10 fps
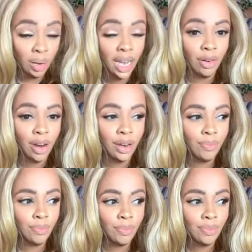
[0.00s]
playing great.
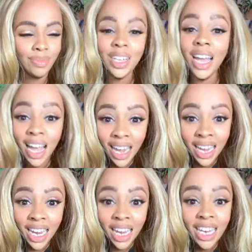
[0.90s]

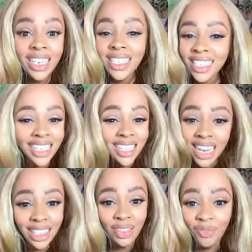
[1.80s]
Just
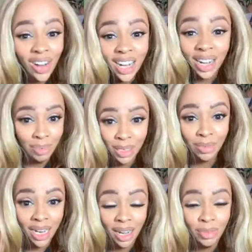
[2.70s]
shut the fuck up
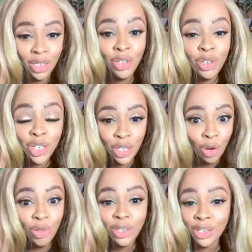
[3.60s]
sometimes. You're
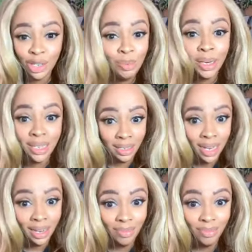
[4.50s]
so stupid and
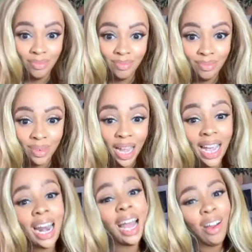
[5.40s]
lame.
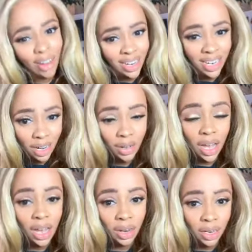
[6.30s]
And I already did a
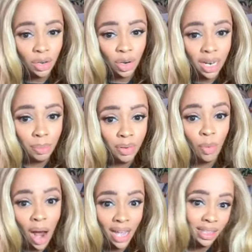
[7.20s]
little clip of
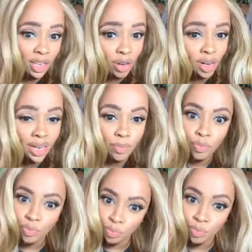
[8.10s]
why I think you're lame.
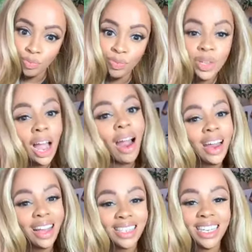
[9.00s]
All
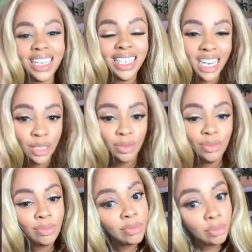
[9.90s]
right, I'll see you guys in the next one.
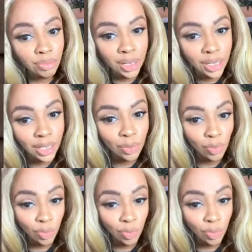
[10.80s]
Peace.